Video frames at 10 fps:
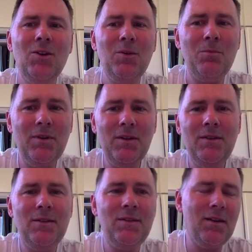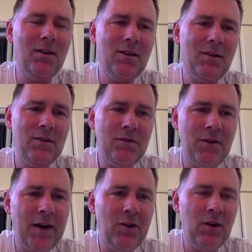please
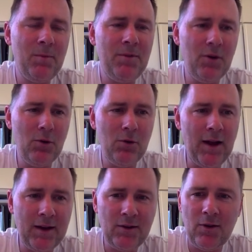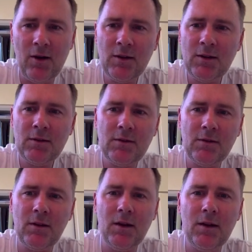fire up the old ANCONC
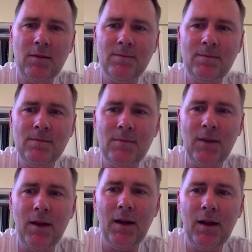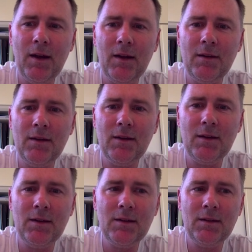and
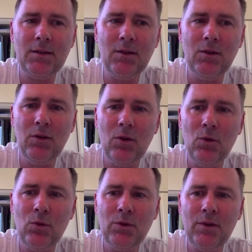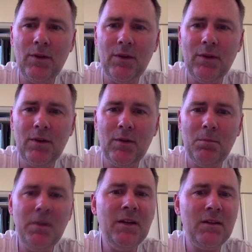load the
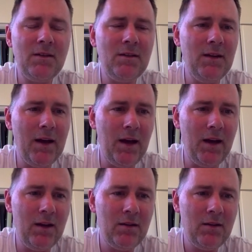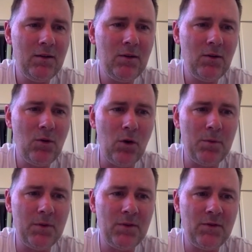BNCA
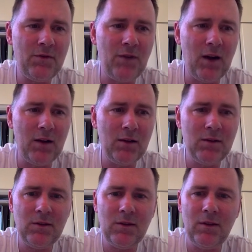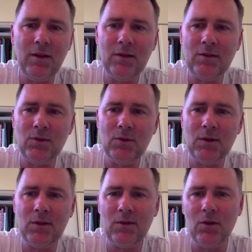corpus files into
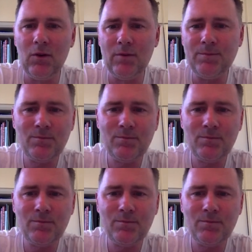it. So